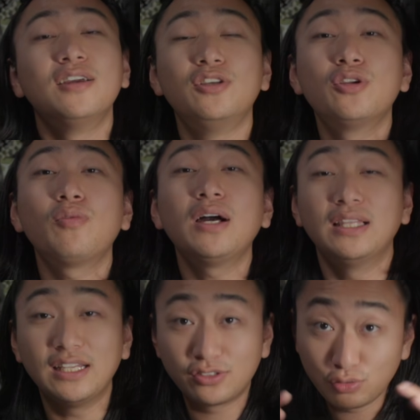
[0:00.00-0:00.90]
you know what,
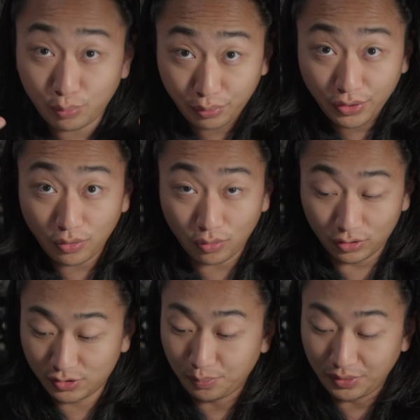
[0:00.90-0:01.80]
let's do
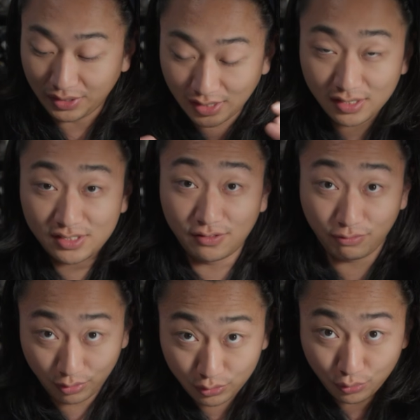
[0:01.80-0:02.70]
pre-orders, because if
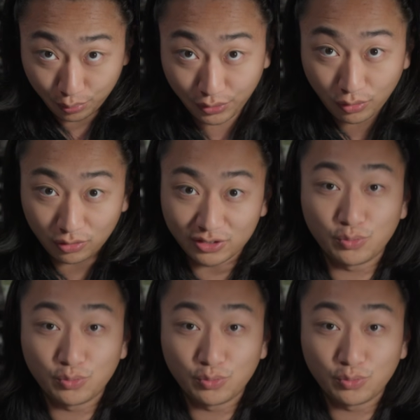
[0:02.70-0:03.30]
we do pre-orders,